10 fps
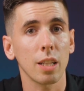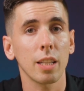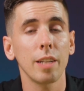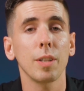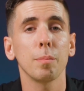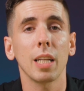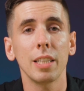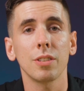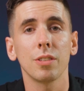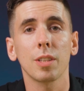a lifetime
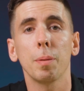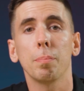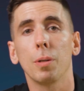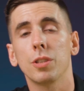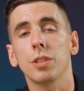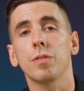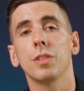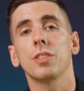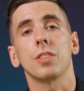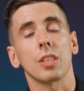license can be purchased
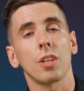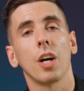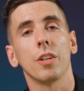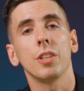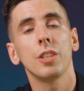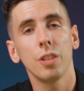for six hundred